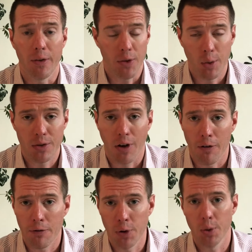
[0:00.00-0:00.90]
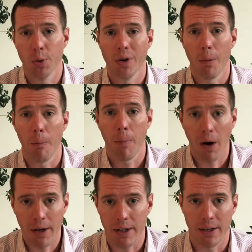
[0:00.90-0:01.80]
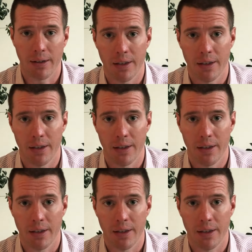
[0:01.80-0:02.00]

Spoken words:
There was a few marketing